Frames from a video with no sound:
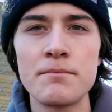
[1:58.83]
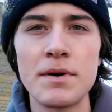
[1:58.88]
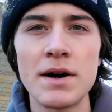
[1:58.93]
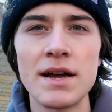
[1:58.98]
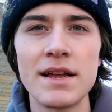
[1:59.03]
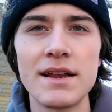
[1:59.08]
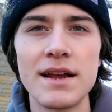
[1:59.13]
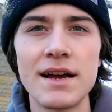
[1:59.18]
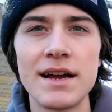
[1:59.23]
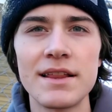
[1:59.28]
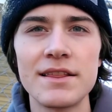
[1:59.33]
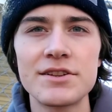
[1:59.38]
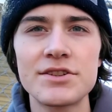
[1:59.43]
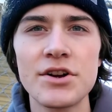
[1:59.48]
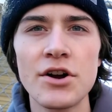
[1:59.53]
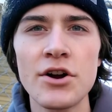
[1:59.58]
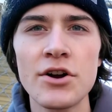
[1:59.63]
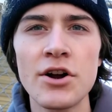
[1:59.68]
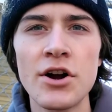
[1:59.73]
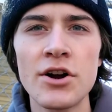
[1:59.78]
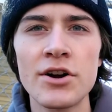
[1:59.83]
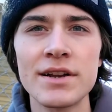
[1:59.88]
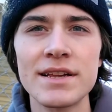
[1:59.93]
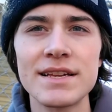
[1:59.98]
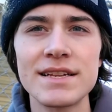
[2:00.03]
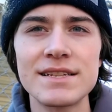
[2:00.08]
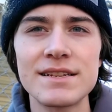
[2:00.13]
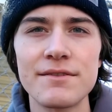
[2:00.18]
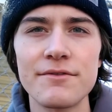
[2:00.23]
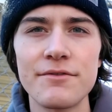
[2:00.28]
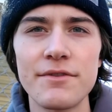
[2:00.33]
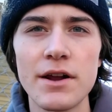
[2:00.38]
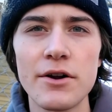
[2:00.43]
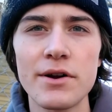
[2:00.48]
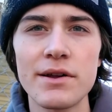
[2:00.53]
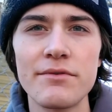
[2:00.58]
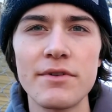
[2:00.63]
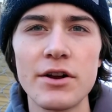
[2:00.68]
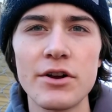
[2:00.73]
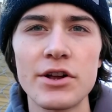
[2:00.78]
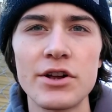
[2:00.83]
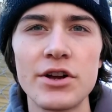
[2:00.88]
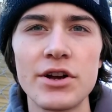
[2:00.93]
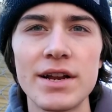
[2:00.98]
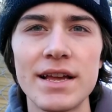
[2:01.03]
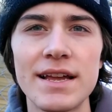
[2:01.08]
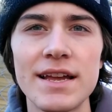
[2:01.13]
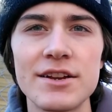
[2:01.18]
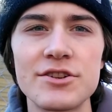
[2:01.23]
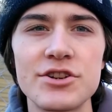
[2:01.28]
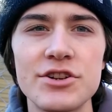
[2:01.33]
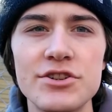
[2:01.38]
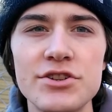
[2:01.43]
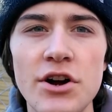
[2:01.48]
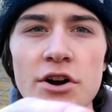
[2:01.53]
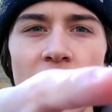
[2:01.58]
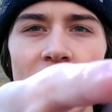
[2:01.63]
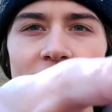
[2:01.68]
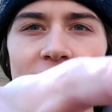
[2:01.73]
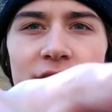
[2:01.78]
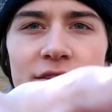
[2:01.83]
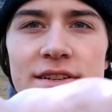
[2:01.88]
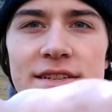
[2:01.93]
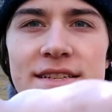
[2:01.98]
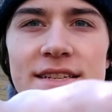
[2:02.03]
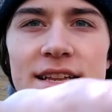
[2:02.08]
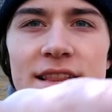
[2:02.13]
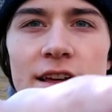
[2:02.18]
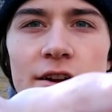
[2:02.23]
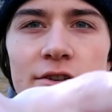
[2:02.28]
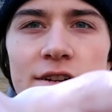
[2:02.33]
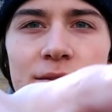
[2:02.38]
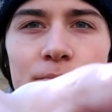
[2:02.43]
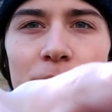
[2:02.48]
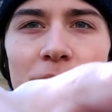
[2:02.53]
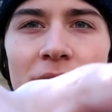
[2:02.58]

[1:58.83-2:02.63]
But the TarGuard is very, very good at catching tar. As you can see there, it's